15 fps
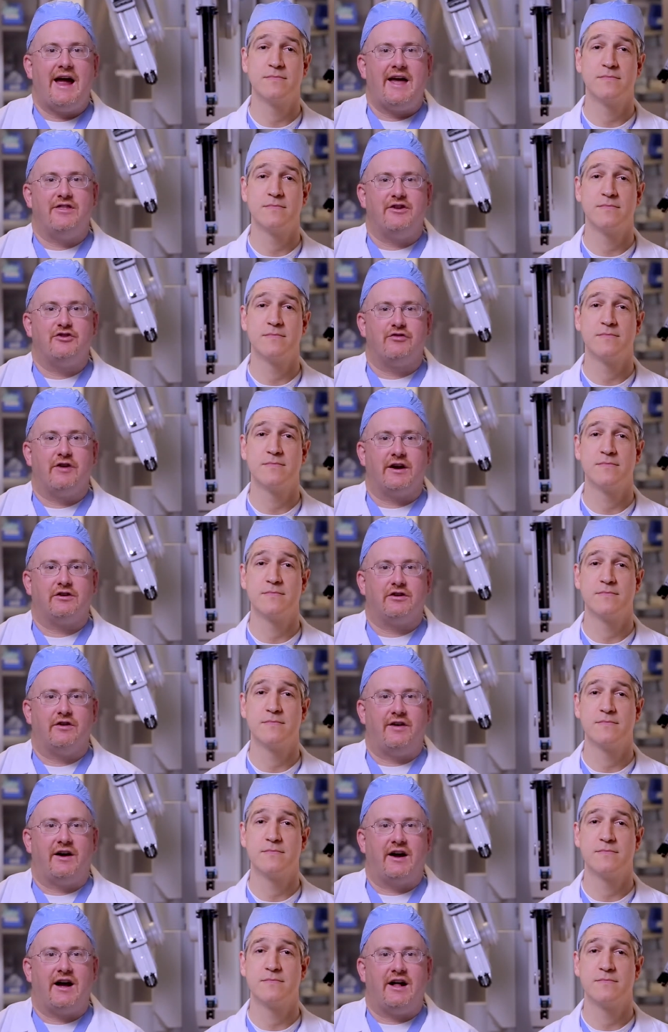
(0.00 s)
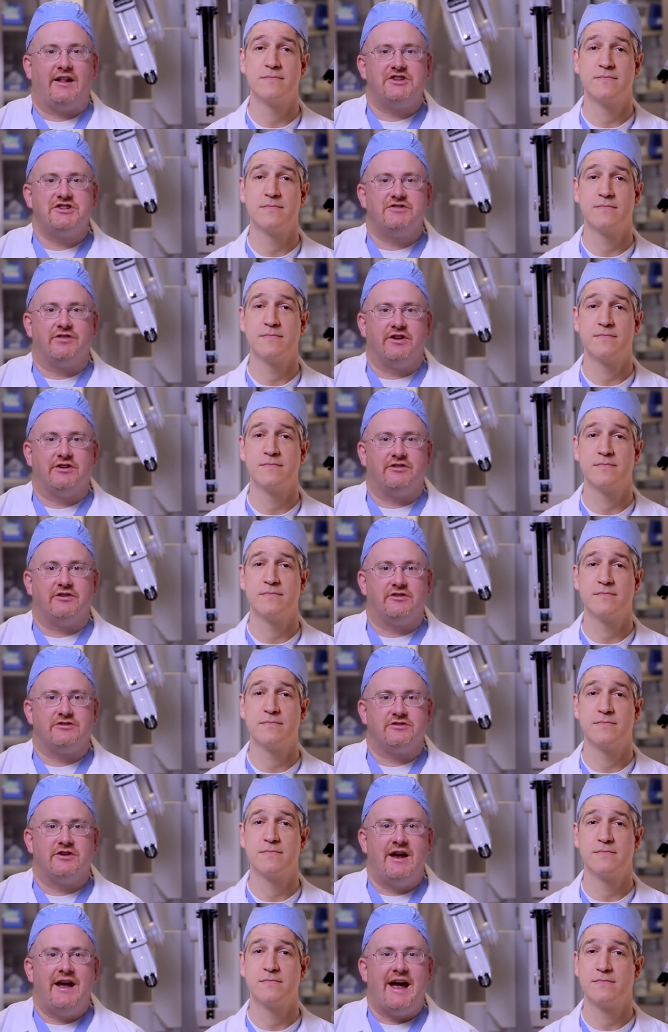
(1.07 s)
Speaker 1: and the Director of Oncology
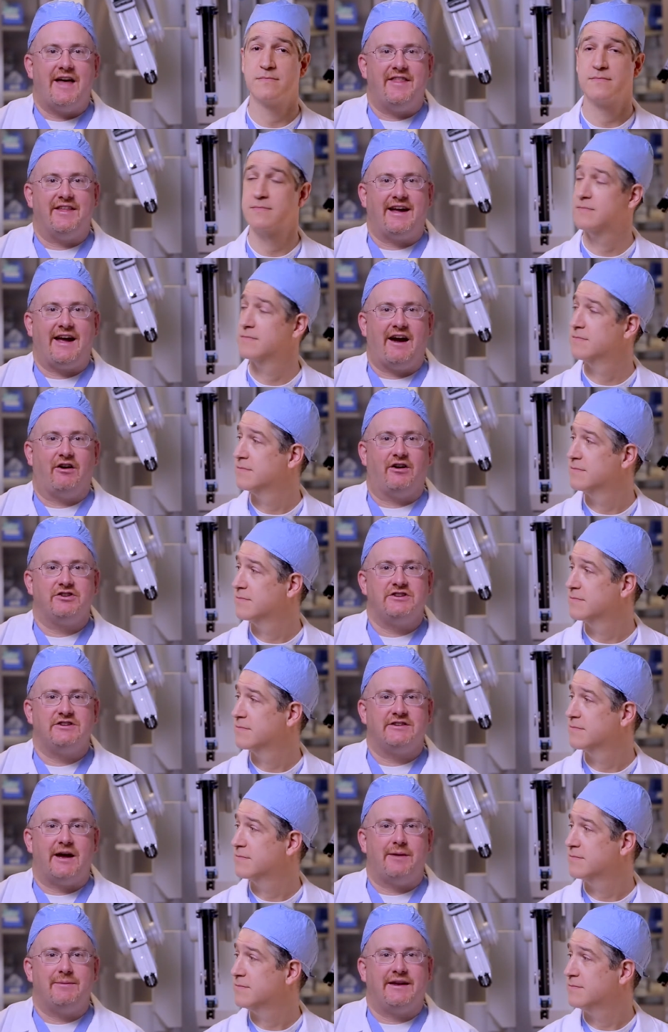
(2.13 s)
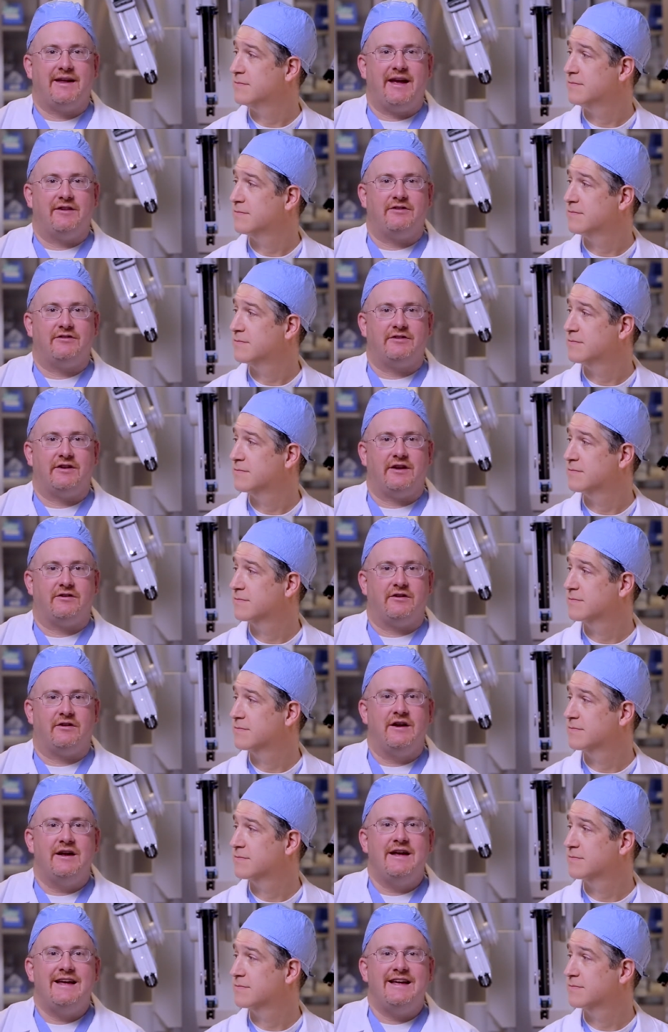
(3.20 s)
Research at the Carol G. Simon Cancer
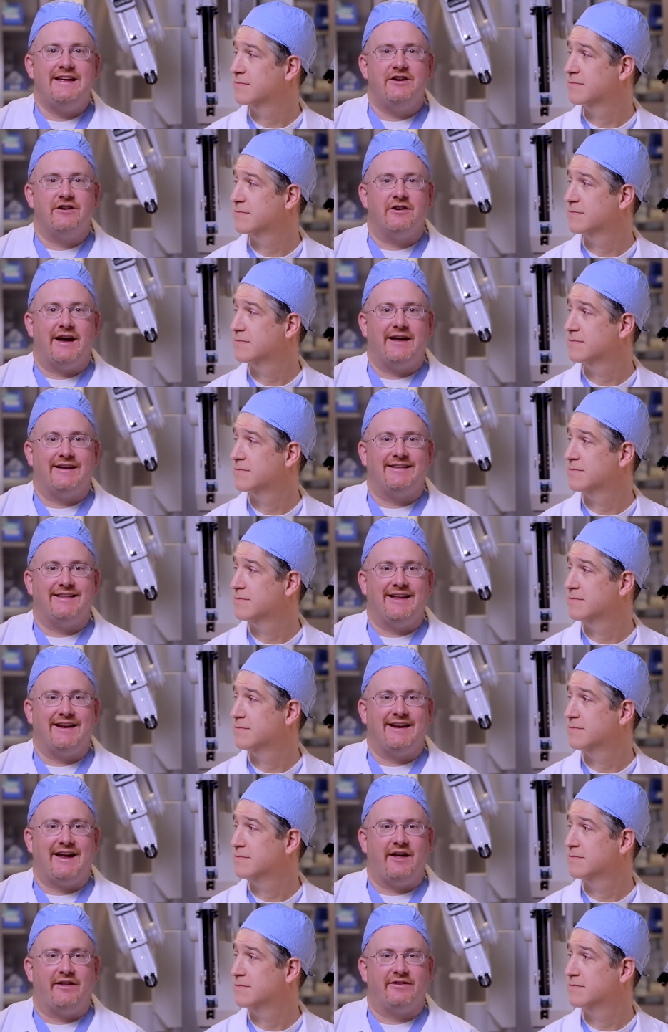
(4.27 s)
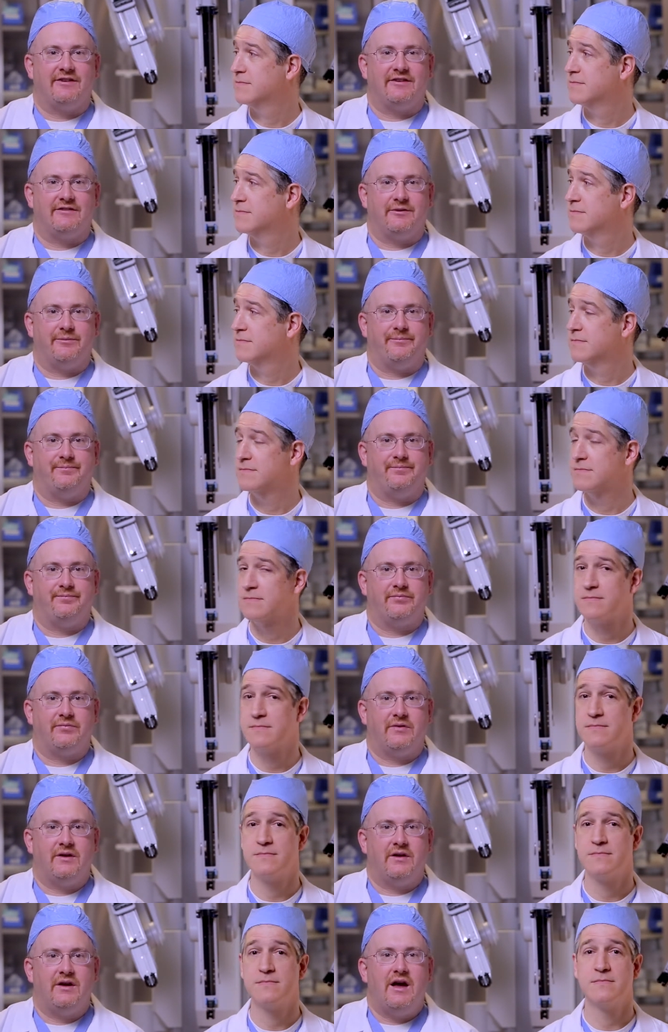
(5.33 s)
Center here at Atlantic Health System.
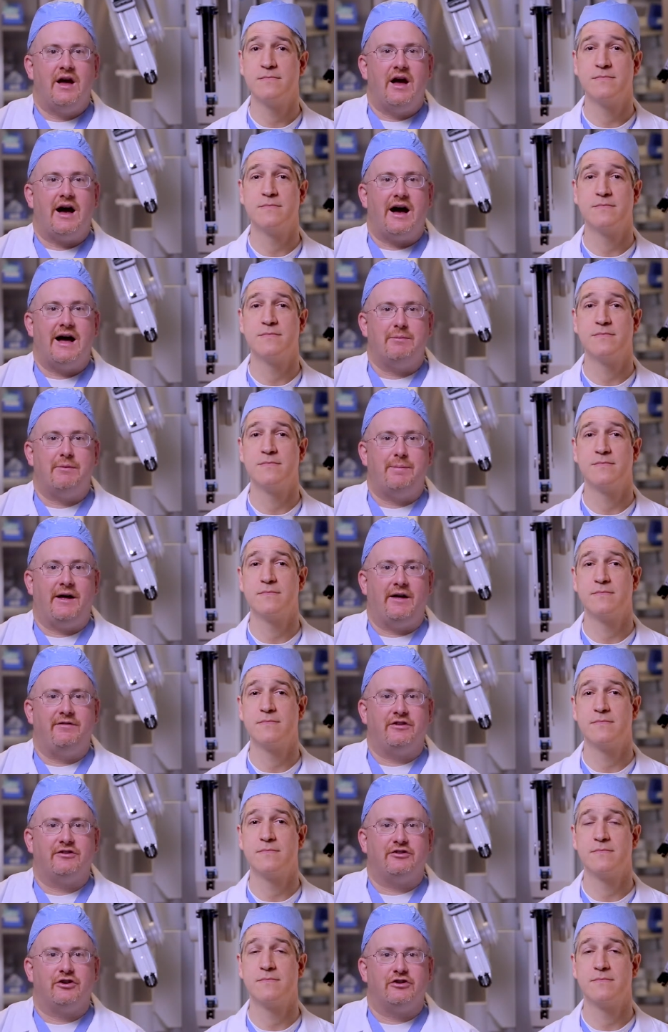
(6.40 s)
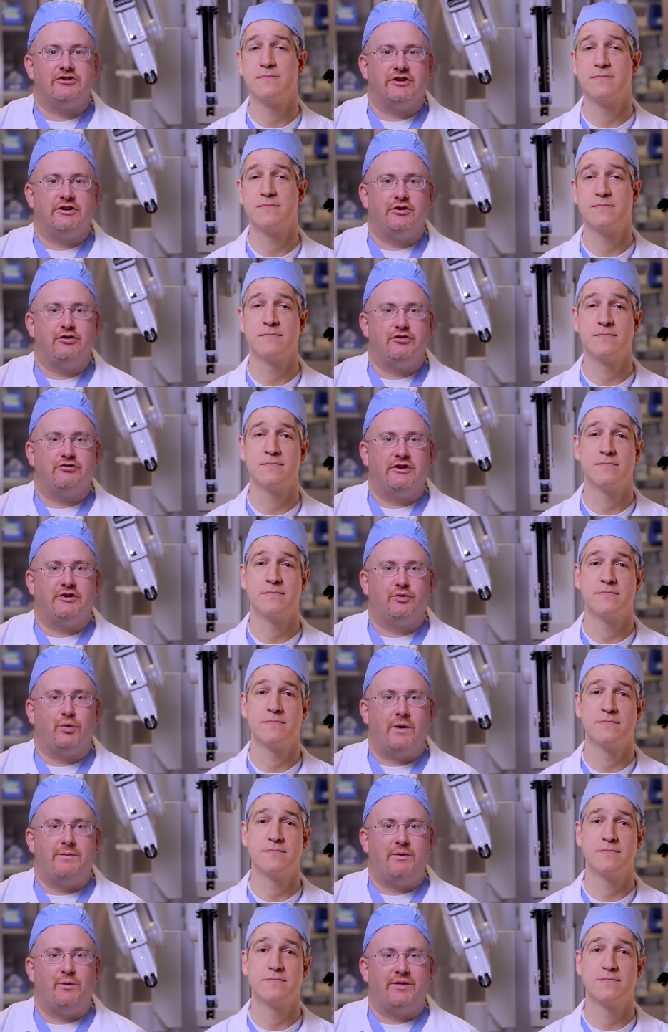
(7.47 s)
I am a pelvic surgeon who treats
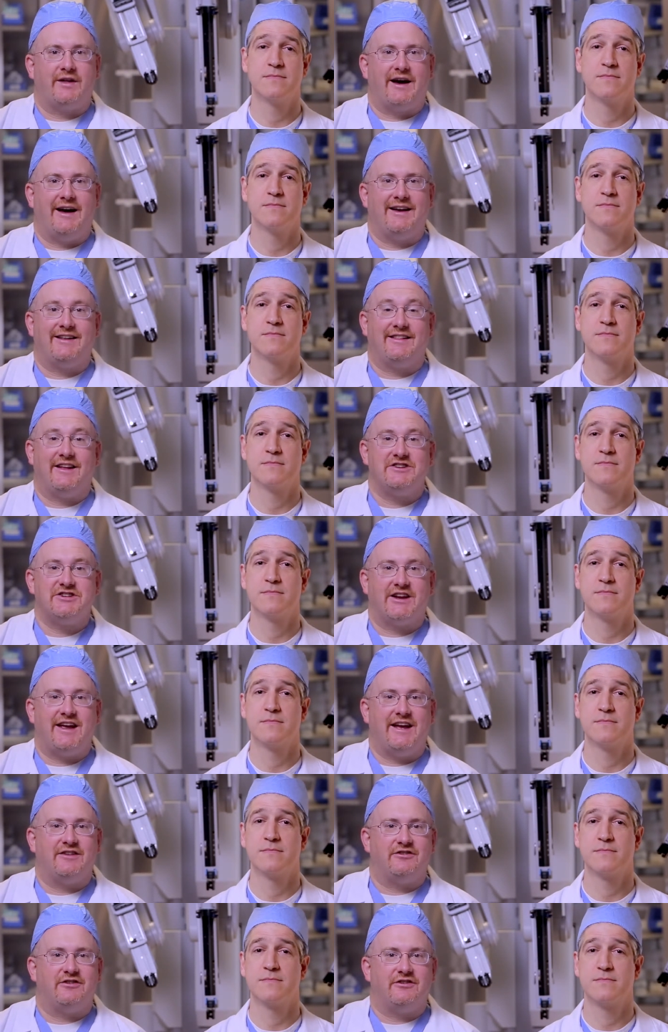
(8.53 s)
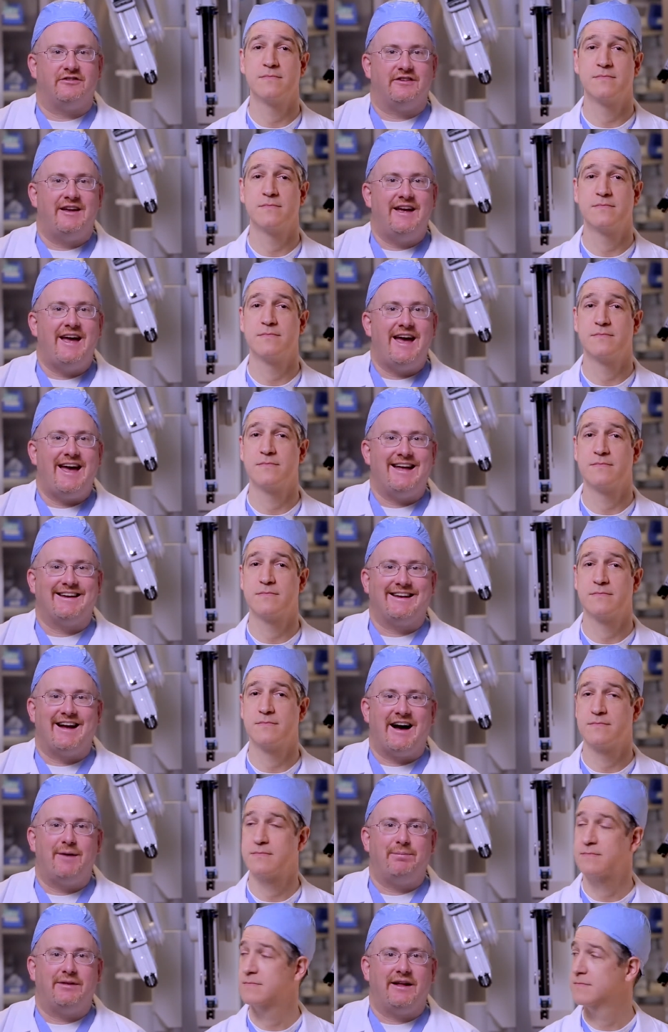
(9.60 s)
women with gynecologic cancers and
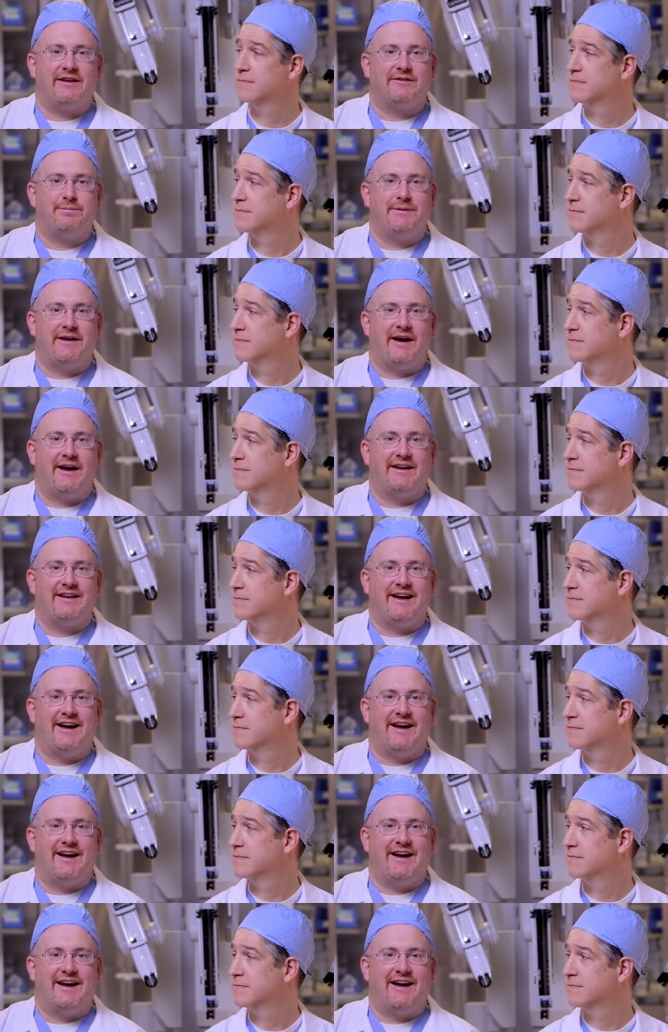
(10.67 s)
complex benign